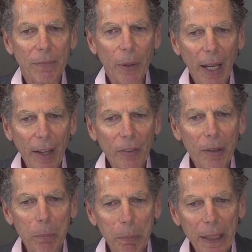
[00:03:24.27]
there
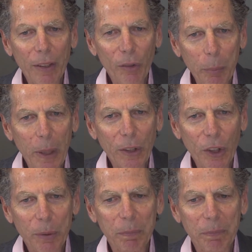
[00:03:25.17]
hasn't been as
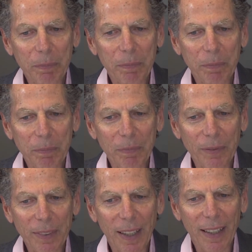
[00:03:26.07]
much.
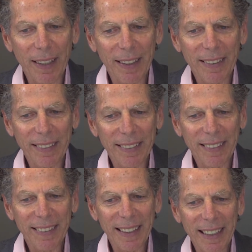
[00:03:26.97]
Uh,
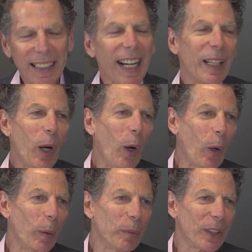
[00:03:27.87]
as I had
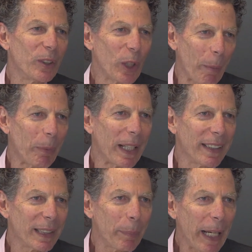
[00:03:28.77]
hoped, to jump on
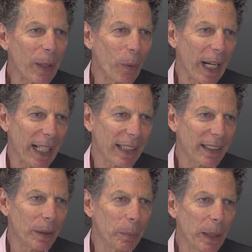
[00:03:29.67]
this bandwagon
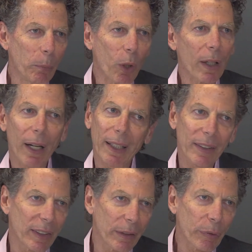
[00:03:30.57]
to be more
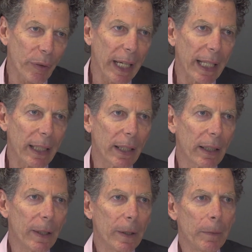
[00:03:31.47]
honest and frank
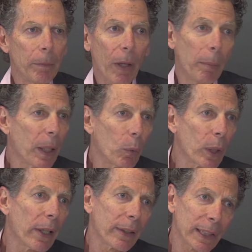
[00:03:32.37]
about
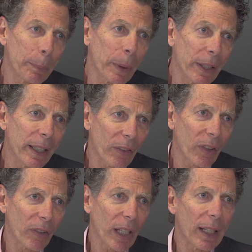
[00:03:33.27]
what our
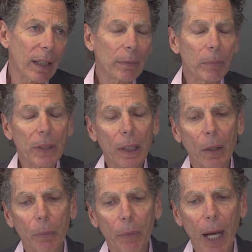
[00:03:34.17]
experiences are.
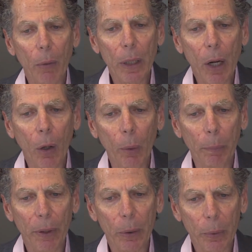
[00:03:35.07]
So I would
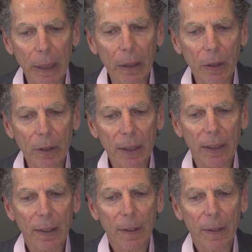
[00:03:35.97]
hope that readers